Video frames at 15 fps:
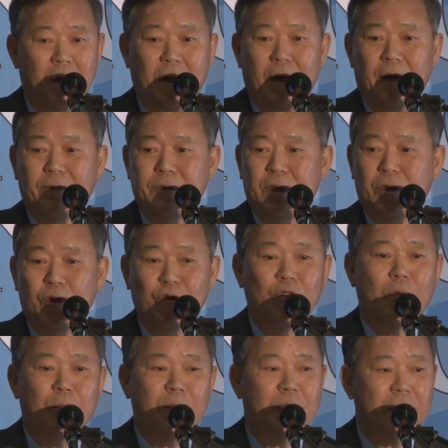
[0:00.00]
of the
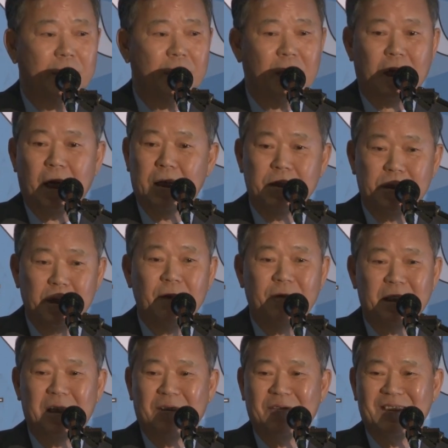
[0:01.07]
European
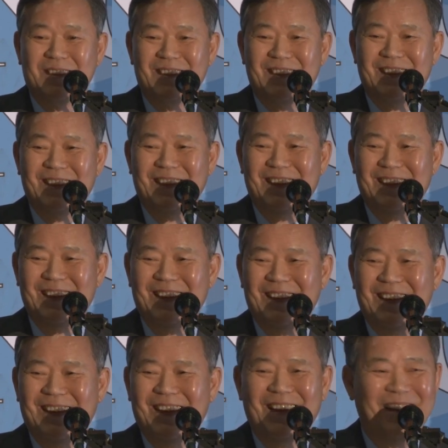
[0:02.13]
conservatives.
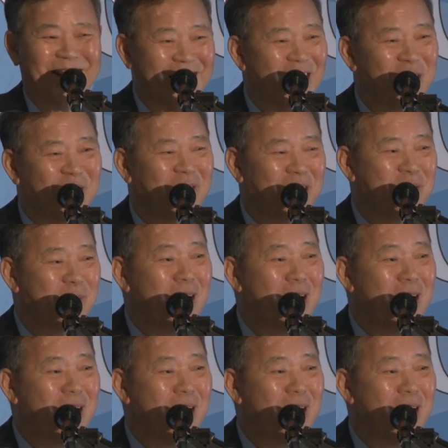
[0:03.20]
Thank you very